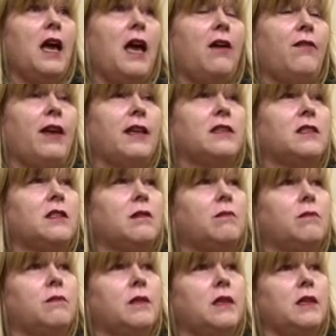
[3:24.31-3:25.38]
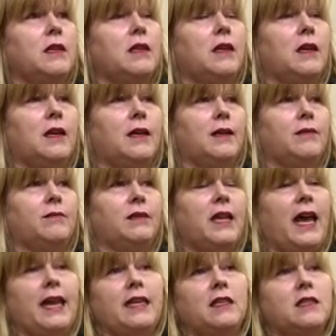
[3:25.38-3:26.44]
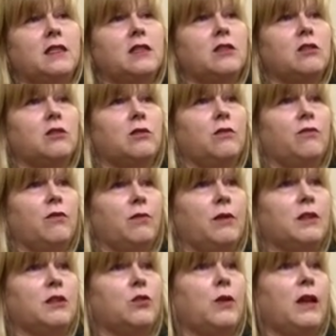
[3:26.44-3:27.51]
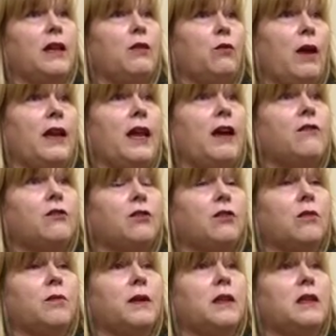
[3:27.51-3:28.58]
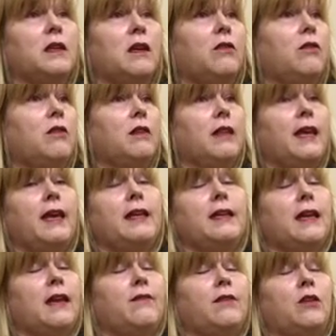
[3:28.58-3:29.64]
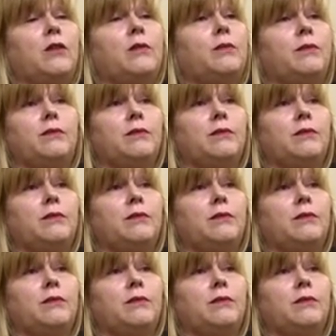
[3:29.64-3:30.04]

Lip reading: I've had some tightness from the swelling right after, but other than that, I have no.